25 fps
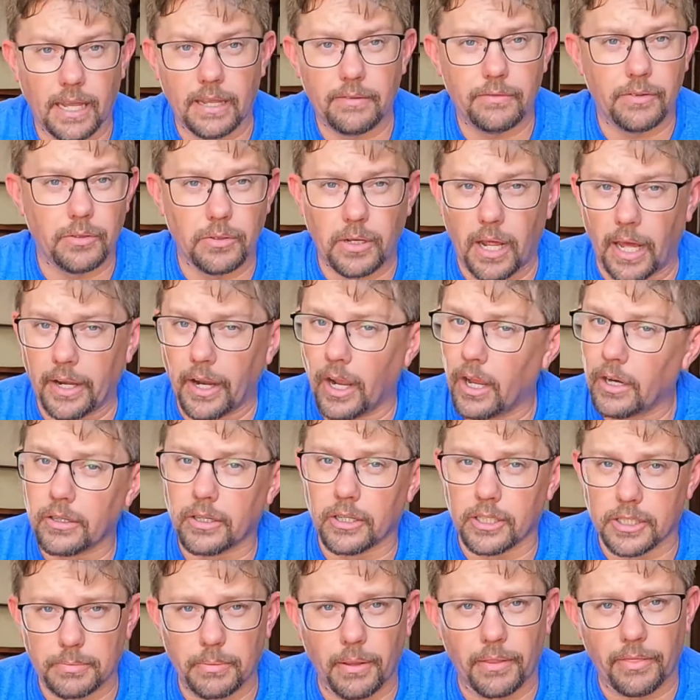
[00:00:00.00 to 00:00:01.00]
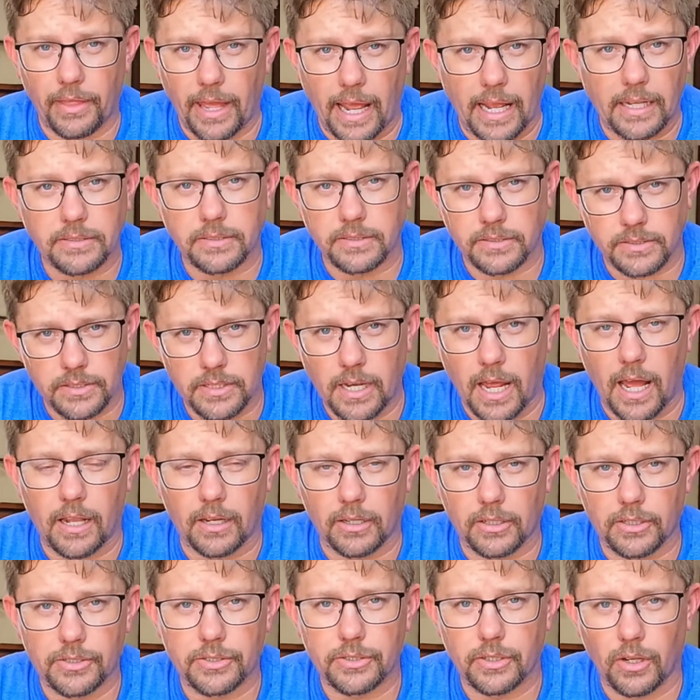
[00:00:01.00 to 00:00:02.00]
save you not hundreds, but thousands of
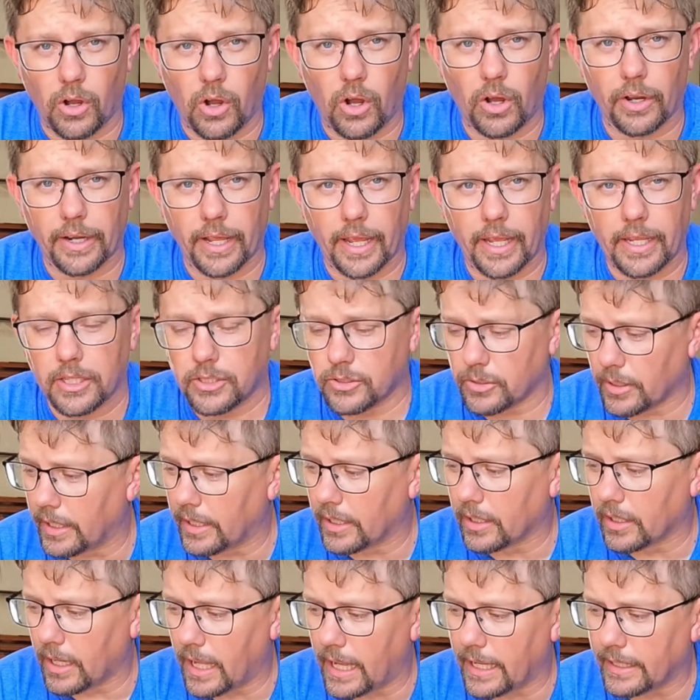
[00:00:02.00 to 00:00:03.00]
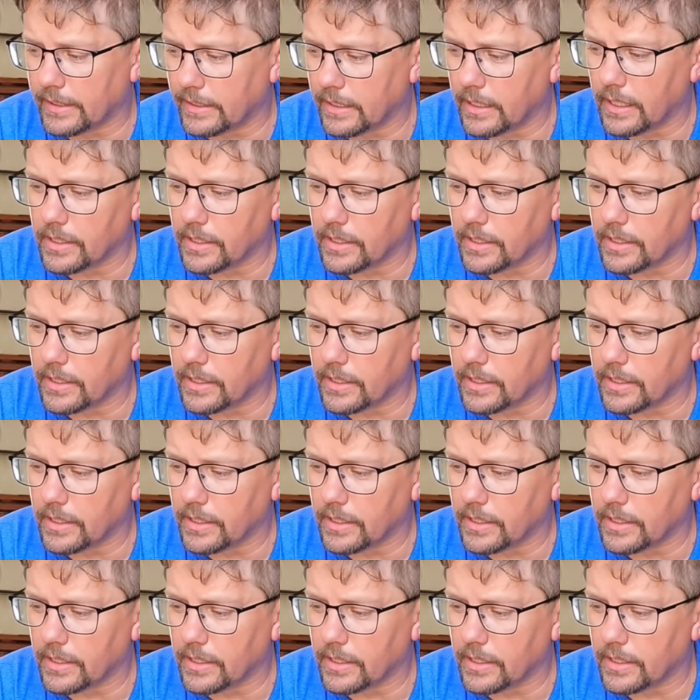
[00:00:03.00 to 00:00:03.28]
dollars on a trailer like